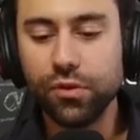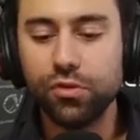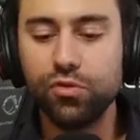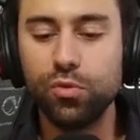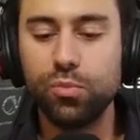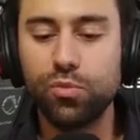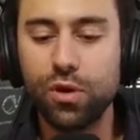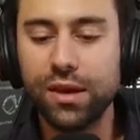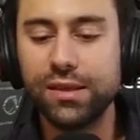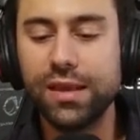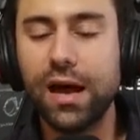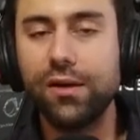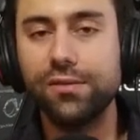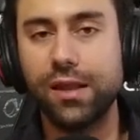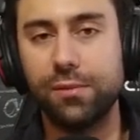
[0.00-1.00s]
to break
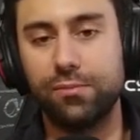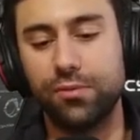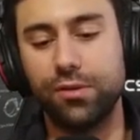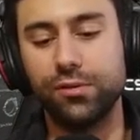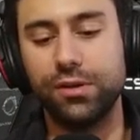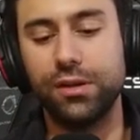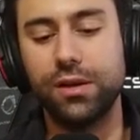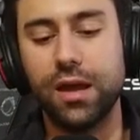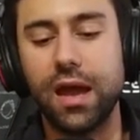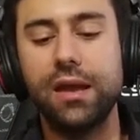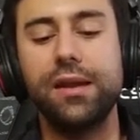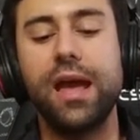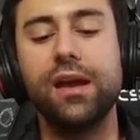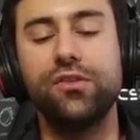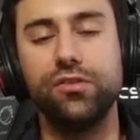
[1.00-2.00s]
down that protein
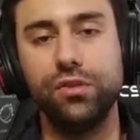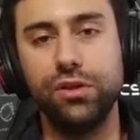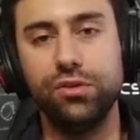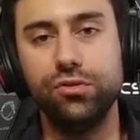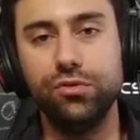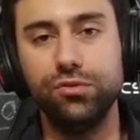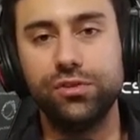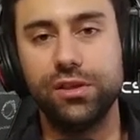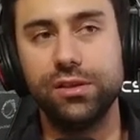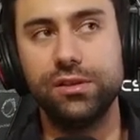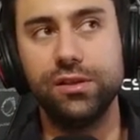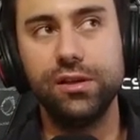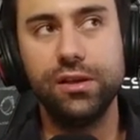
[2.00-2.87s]
and actually use it,